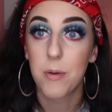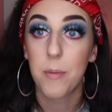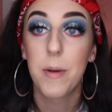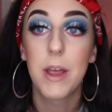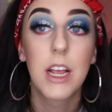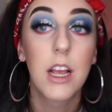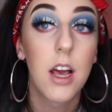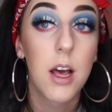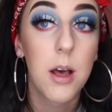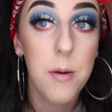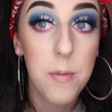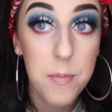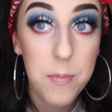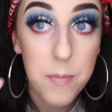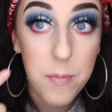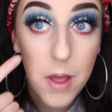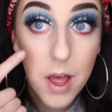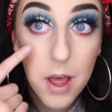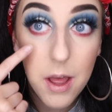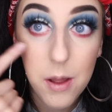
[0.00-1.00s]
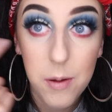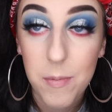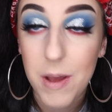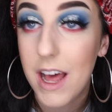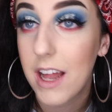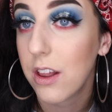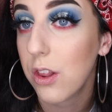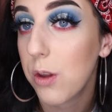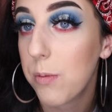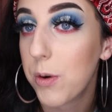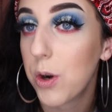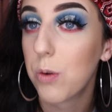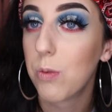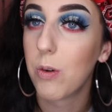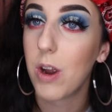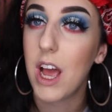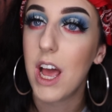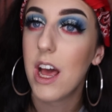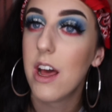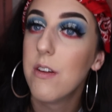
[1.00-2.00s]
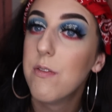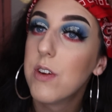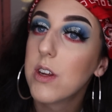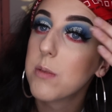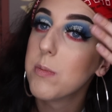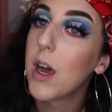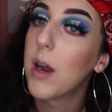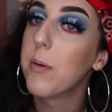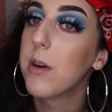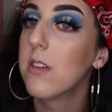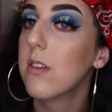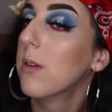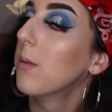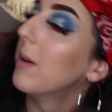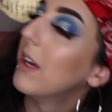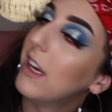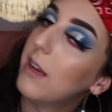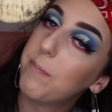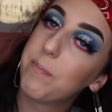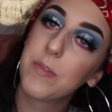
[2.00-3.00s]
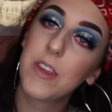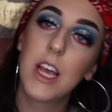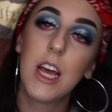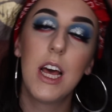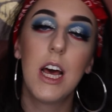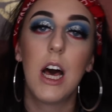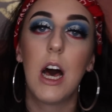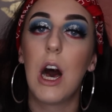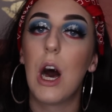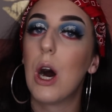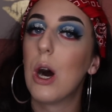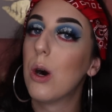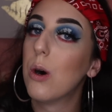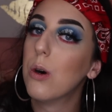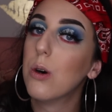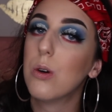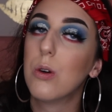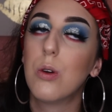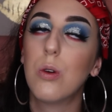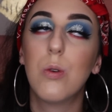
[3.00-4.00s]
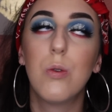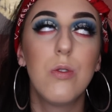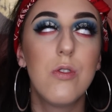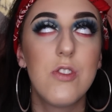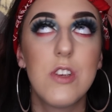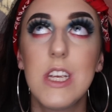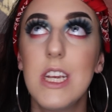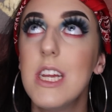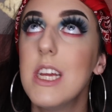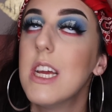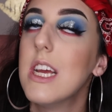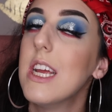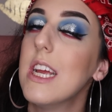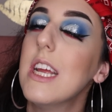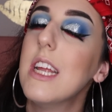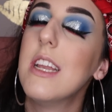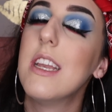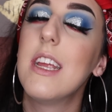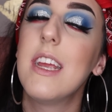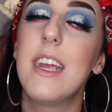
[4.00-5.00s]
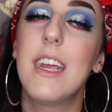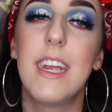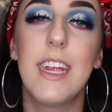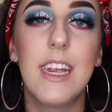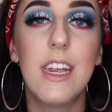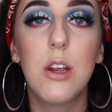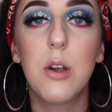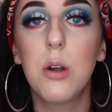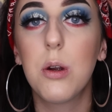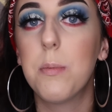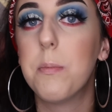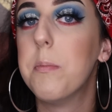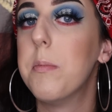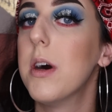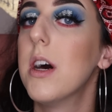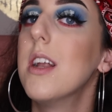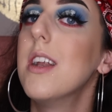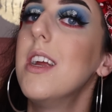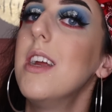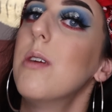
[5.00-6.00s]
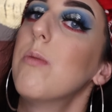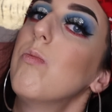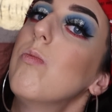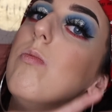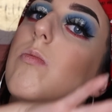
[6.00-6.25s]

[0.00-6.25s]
of my makeup, add a little more red, fixed my eyebrow a little bit. All Gucci in here, buddy.